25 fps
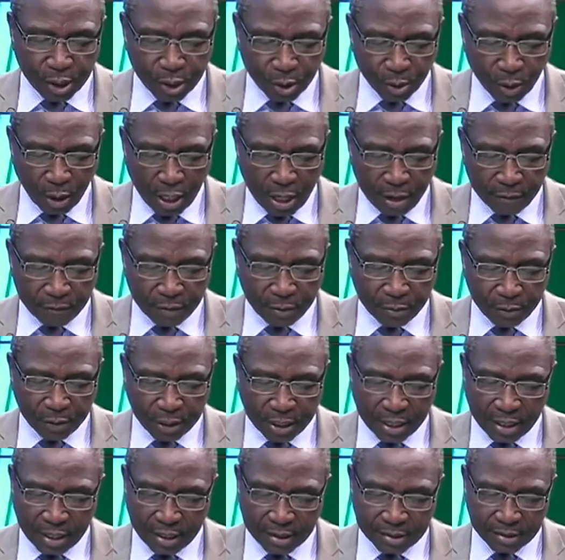you are from
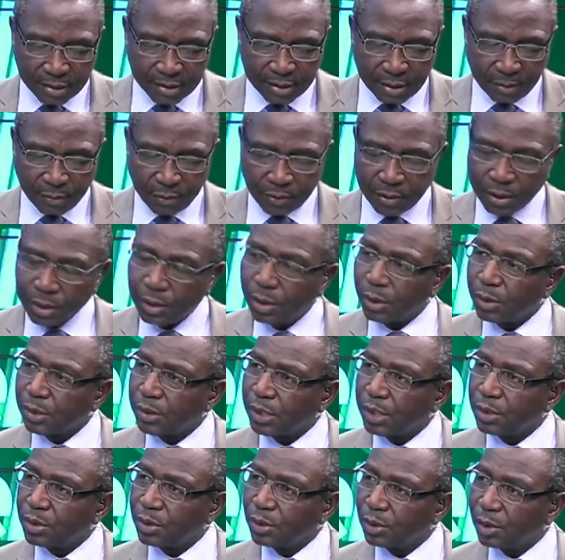realizing some of the goals
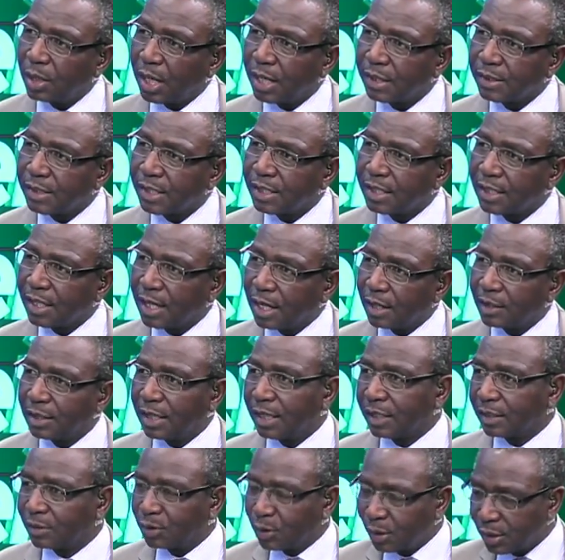that you are setting out,
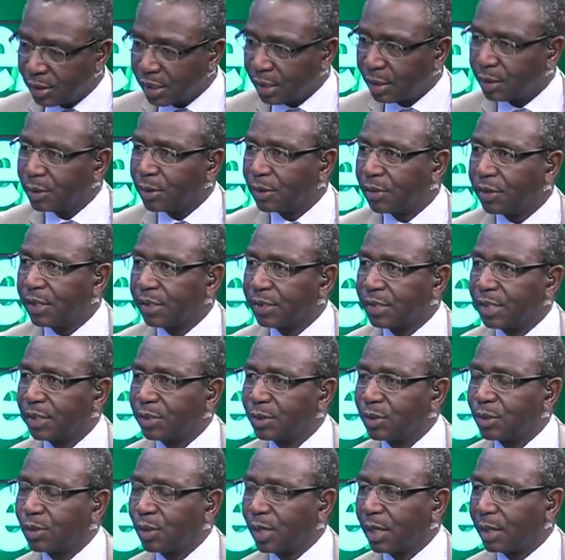like doing the good things that
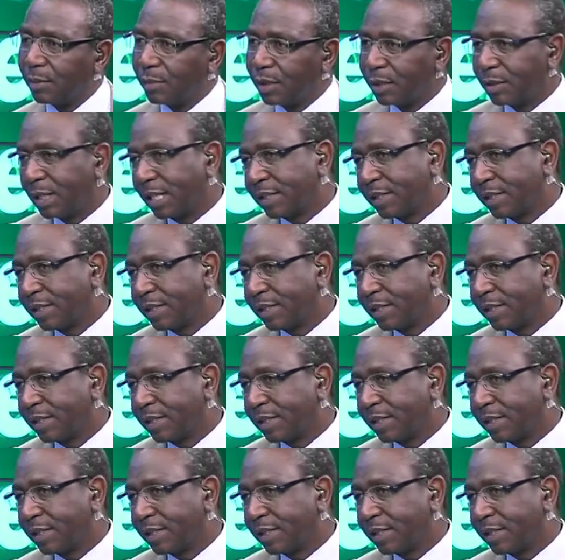you talk about? Mm -hmm. I